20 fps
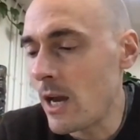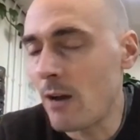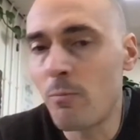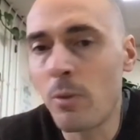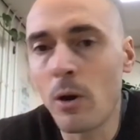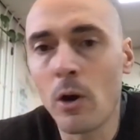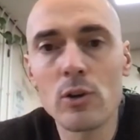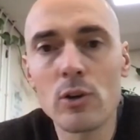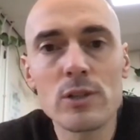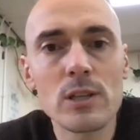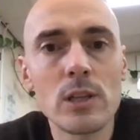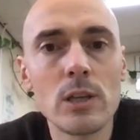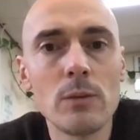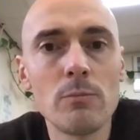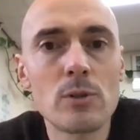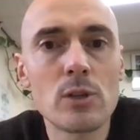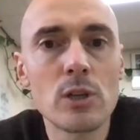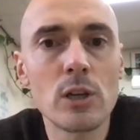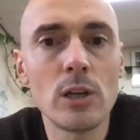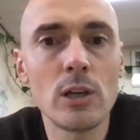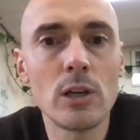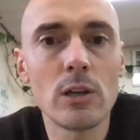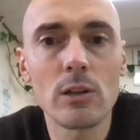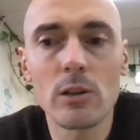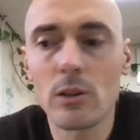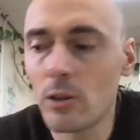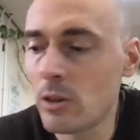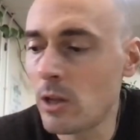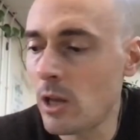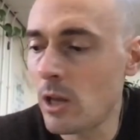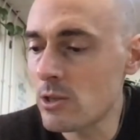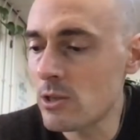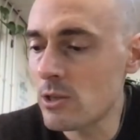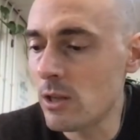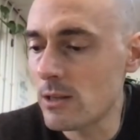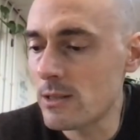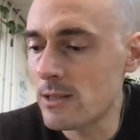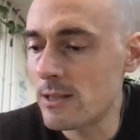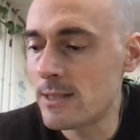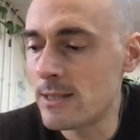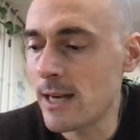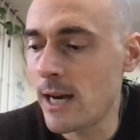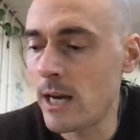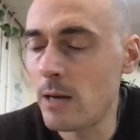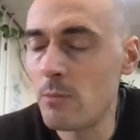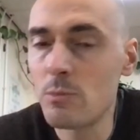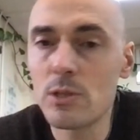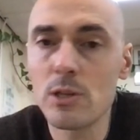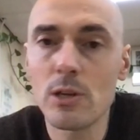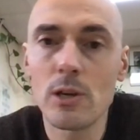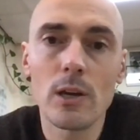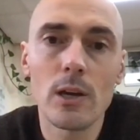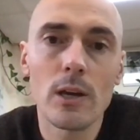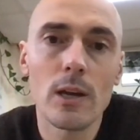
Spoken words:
I posted them to you lots and lots of times.